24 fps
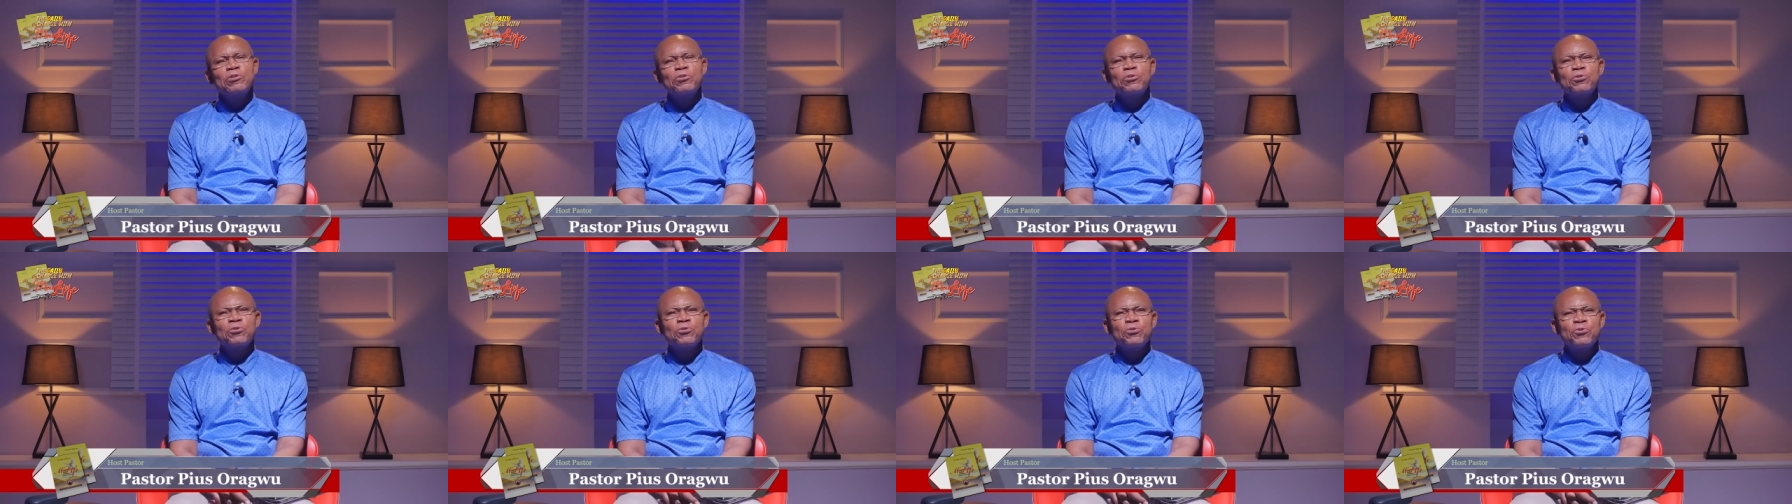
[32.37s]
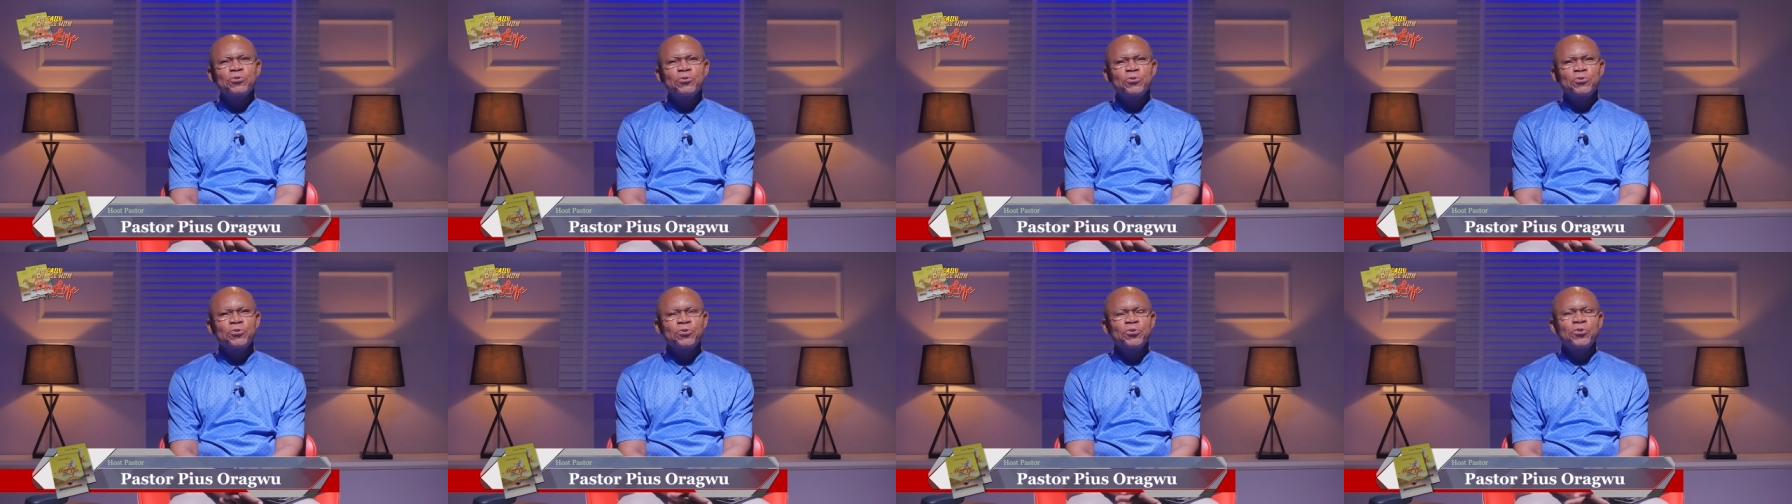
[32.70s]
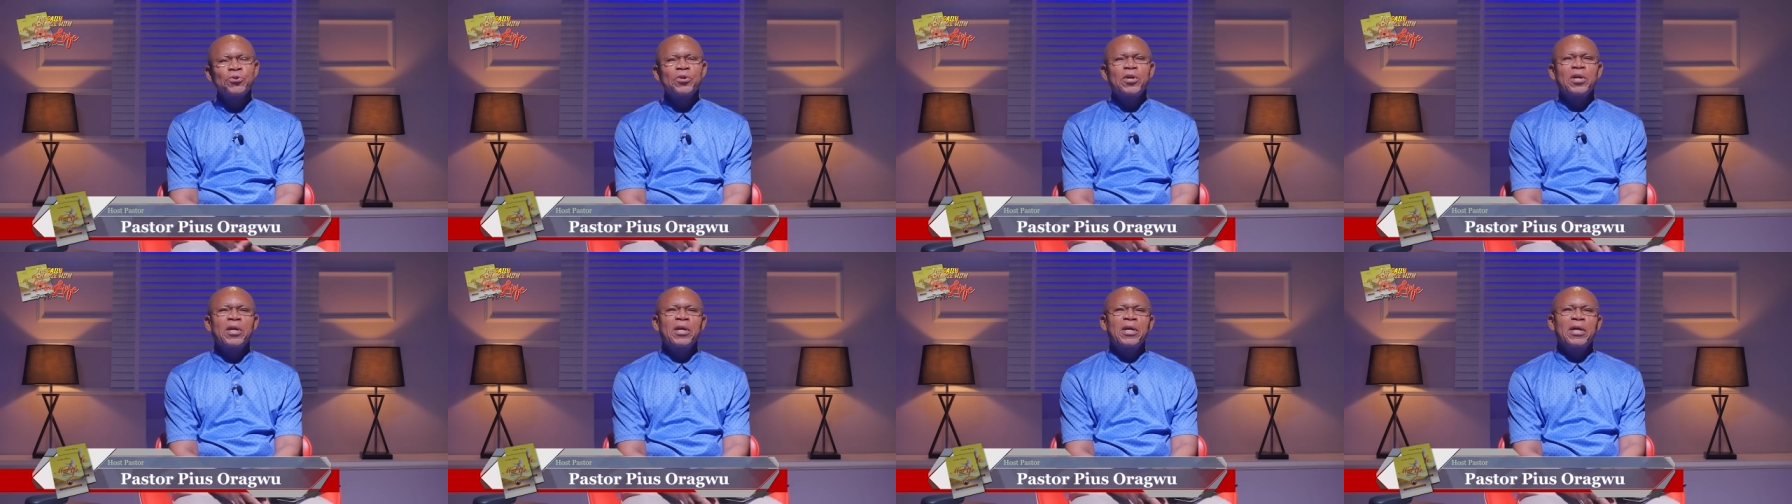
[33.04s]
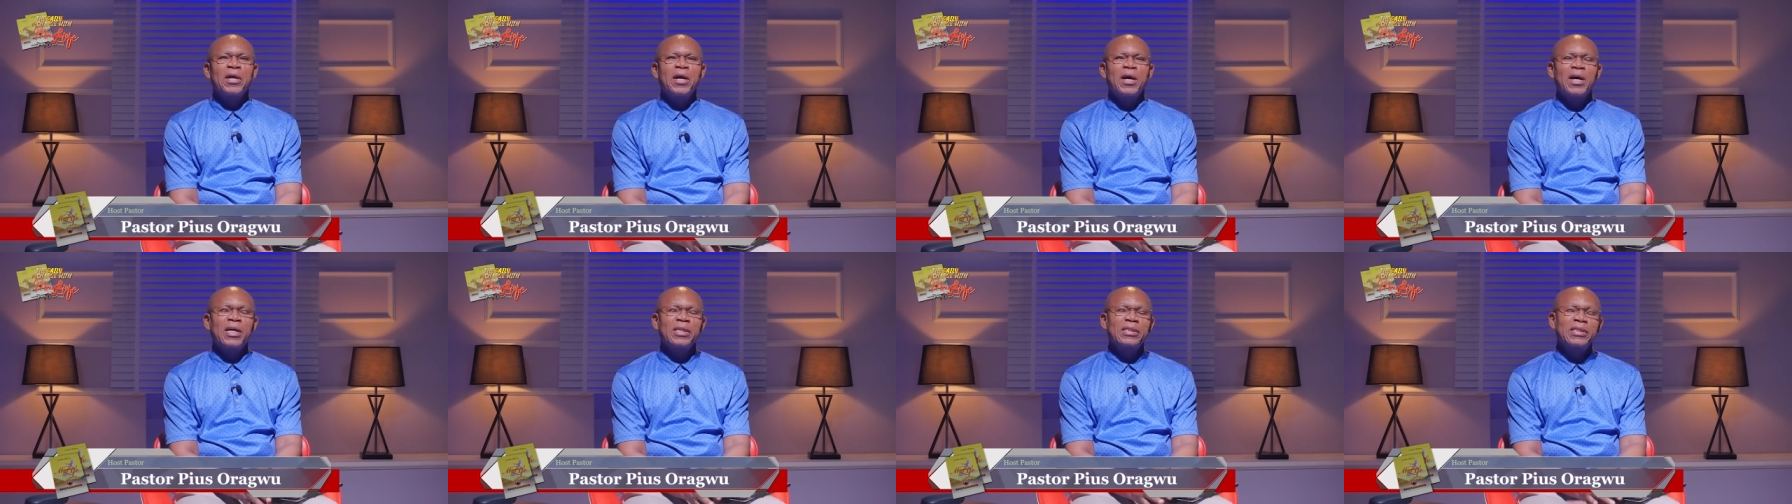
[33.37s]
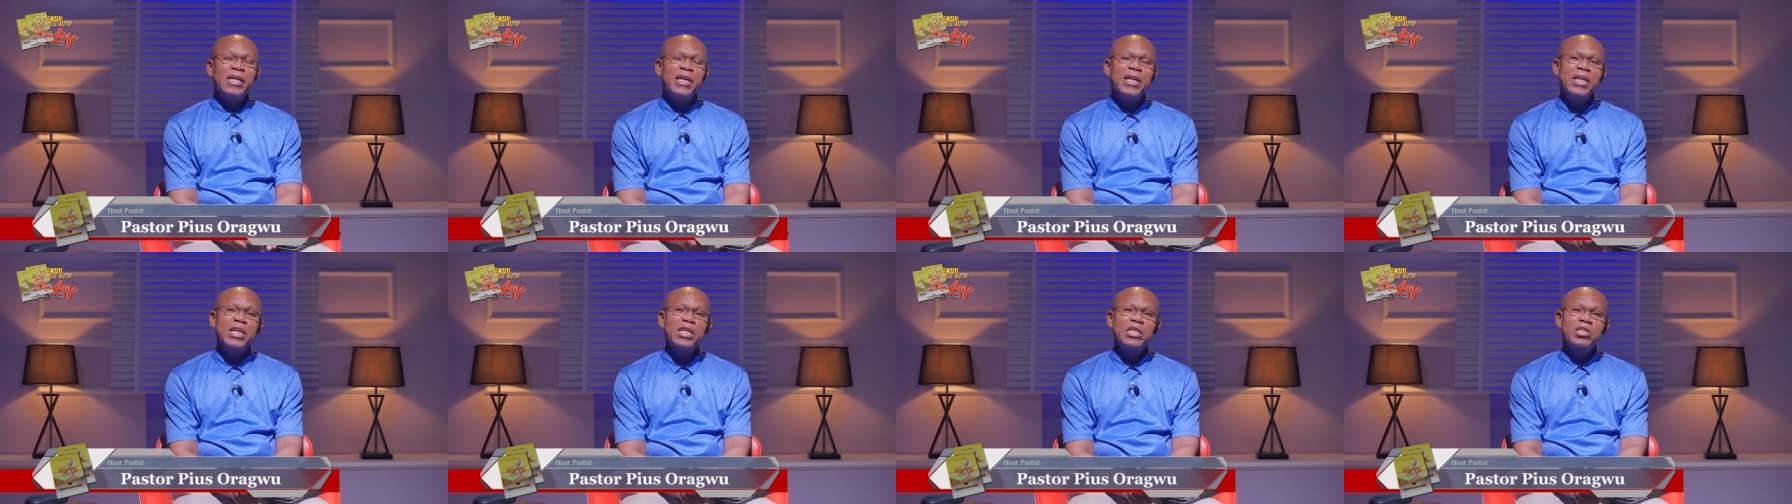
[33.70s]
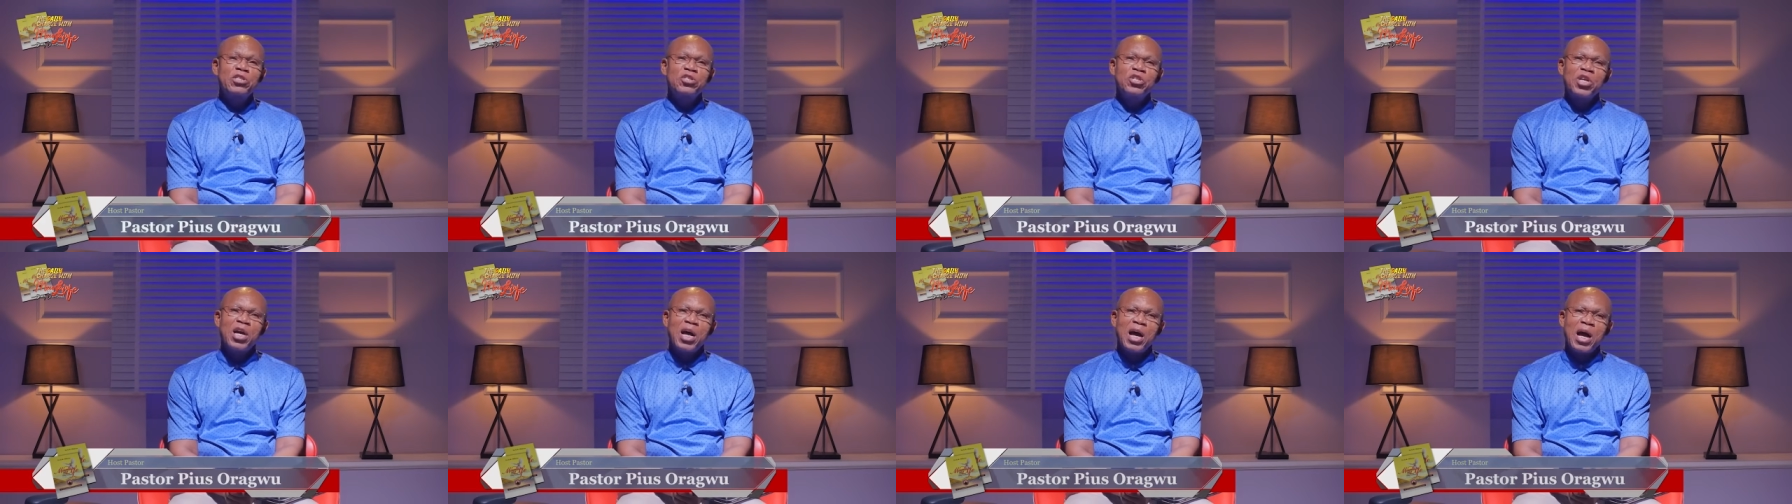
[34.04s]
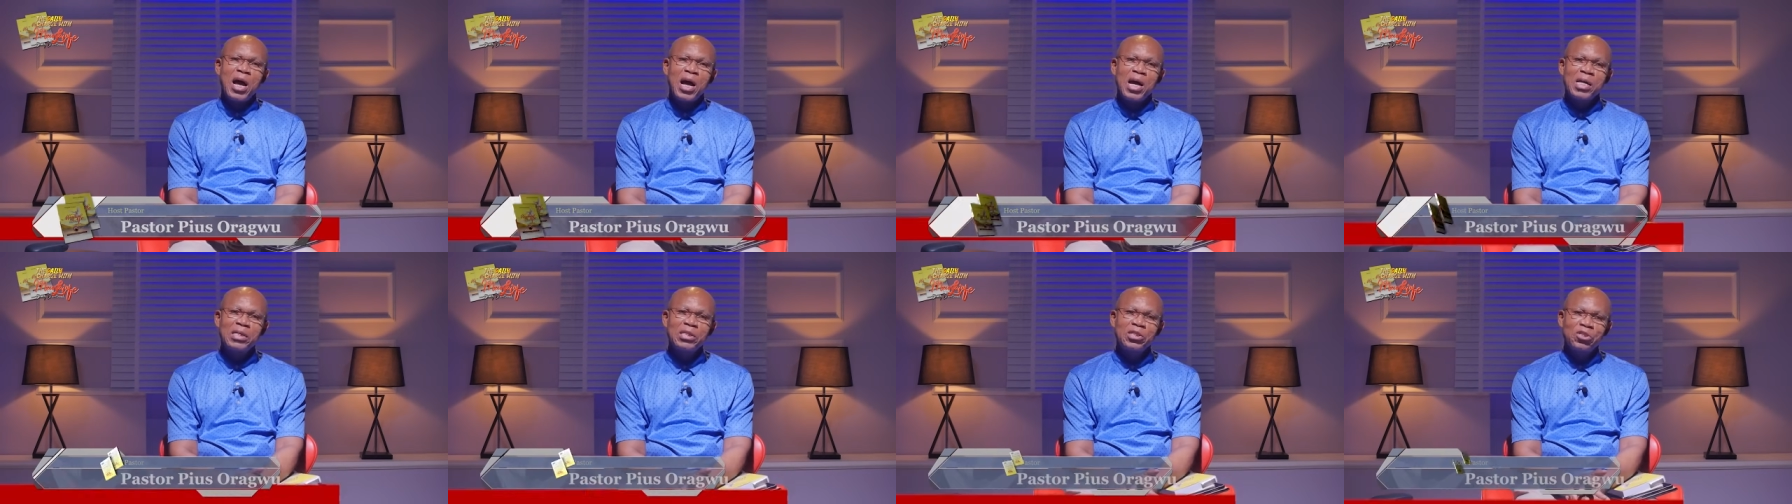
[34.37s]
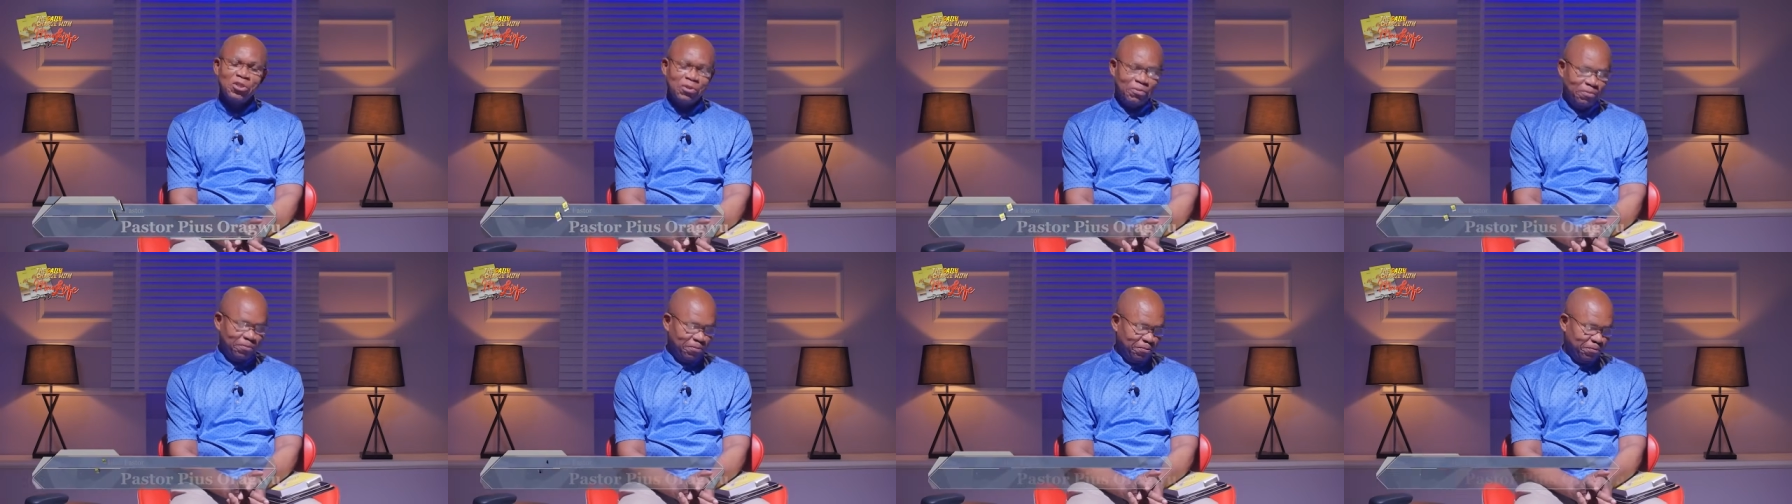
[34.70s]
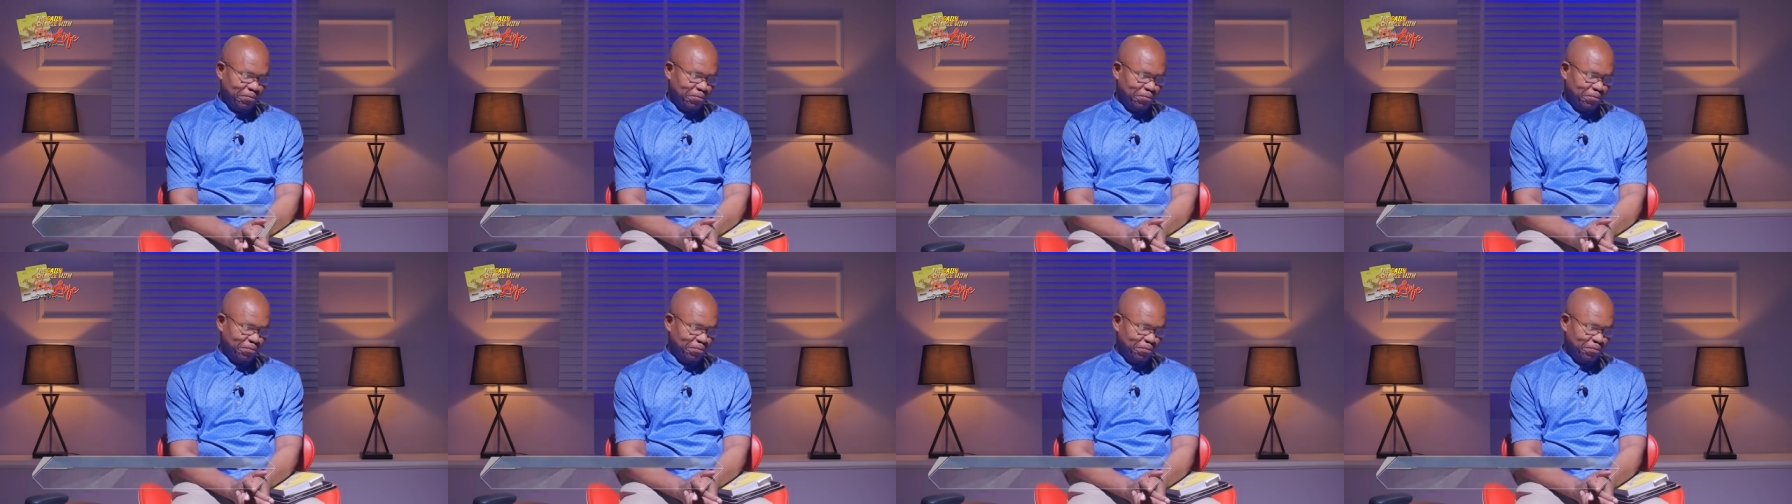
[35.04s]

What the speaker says: to our daily charge